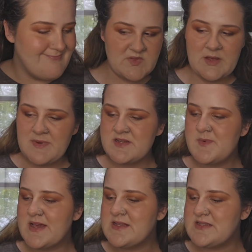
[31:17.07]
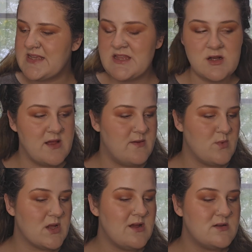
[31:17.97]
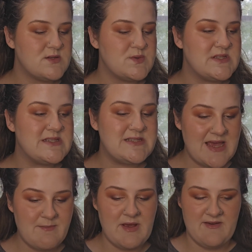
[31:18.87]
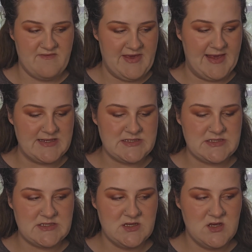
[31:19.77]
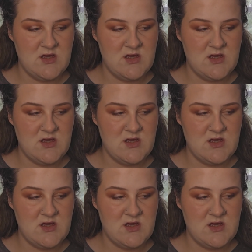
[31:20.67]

Let me do my concealer, and then we're going to also set my face